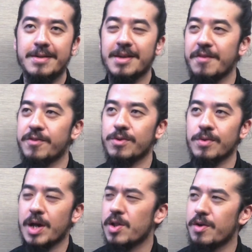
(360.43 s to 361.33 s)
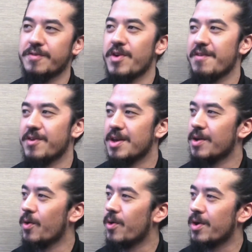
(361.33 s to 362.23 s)
give you a lot of
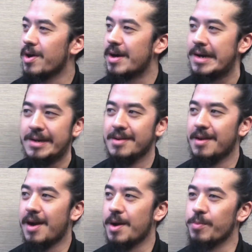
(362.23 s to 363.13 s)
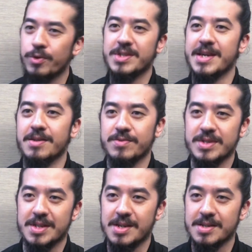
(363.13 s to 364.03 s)
traffic or good sales
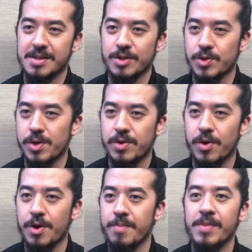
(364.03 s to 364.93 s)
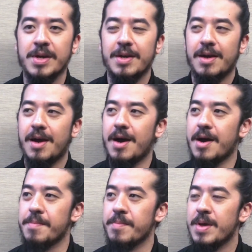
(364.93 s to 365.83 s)
results in the short term.
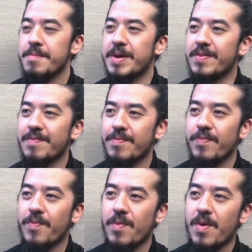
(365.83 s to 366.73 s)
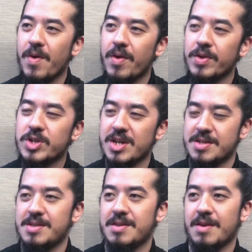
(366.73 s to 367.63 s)
But
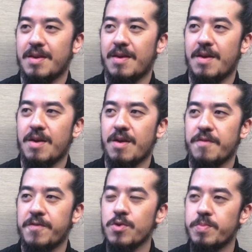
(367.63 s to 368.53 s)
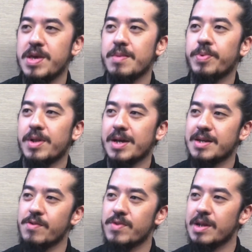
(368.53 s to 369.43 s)
just a few people
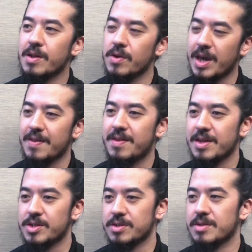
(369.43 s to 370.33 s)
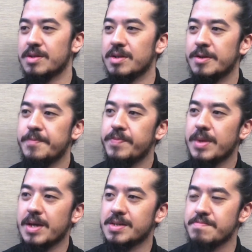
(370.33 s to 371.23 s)
actually really look at digital
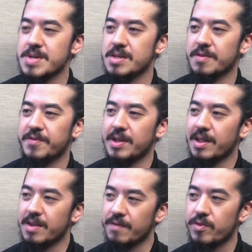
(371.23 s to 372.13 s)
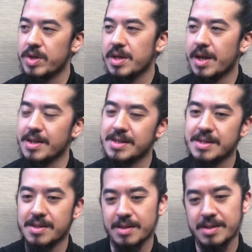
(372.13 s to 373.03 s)
as a means of delivery, and
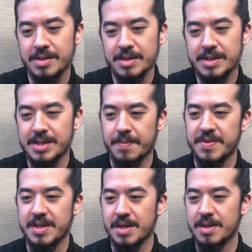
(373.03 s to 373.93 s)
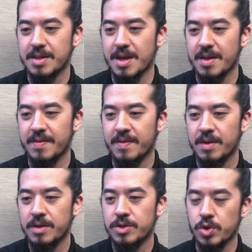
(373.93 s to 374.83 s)
still something that
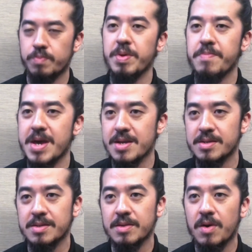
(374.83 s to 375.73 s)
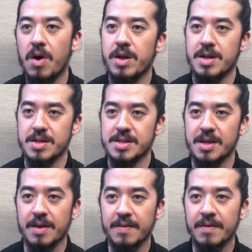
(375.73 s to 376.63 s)
should be based on an
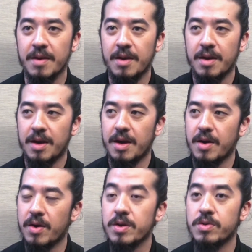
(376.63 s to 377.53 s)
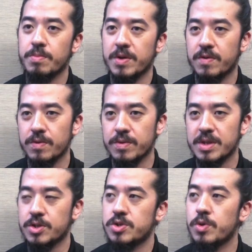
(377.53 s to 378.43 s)
insight, on a human truth,
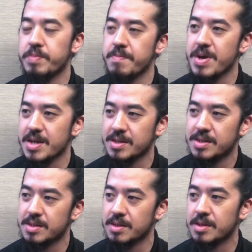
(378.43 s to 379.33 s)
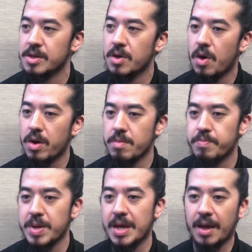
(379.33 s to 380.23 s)
that should be based still on a
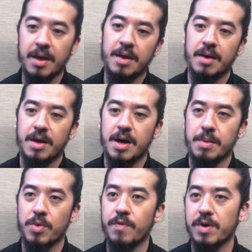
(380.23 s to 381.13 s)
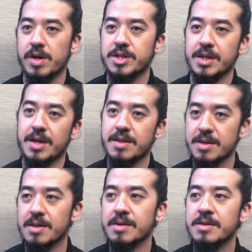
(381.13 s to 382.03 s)
big overarching
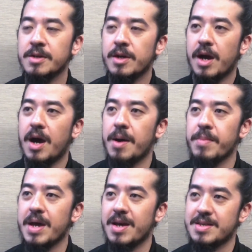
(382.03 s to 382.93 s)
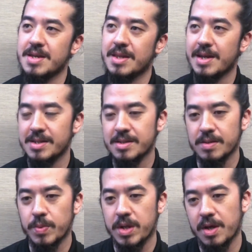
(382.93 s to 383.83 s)
idea. And I think that's
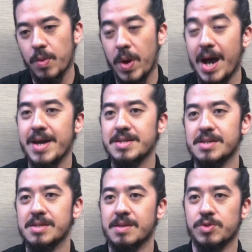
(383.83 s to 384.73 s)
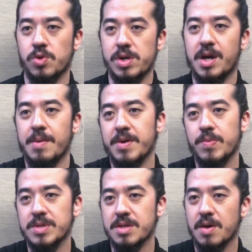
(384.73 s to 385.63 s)
still where I see some shortcoming
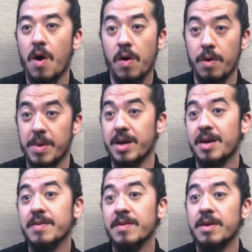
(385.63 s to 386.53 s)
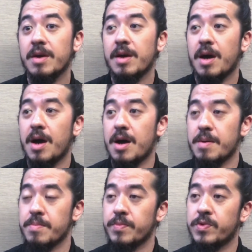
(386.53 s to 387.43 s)
within the Hong Kong market,
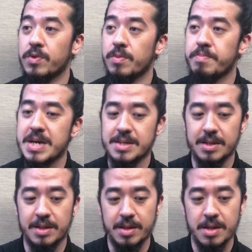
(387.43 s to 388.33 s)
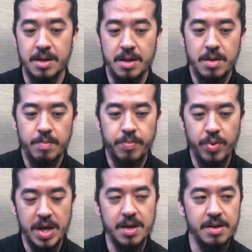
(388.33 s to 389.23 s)
to basically
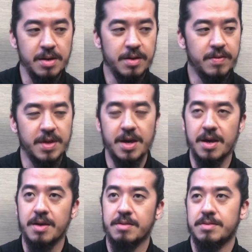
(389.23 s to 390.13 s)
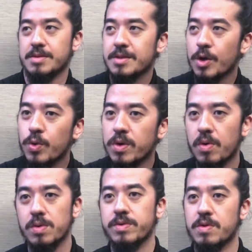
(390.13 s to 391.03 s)
bring the good
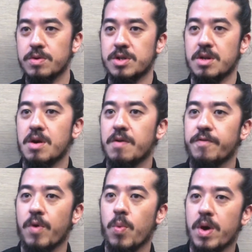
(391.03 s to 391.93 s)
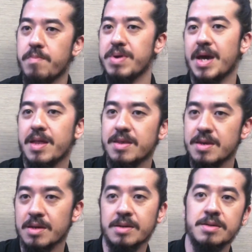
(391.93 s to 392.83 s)
old notion of what a big
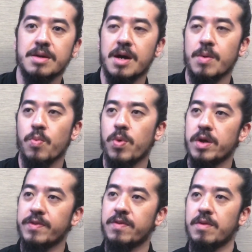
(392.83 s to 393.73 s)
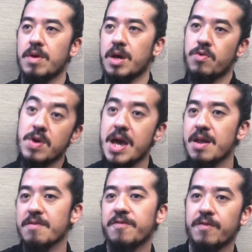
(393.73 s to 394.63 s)
idea, what a
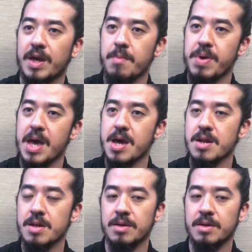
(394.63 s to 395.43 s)
creative campaign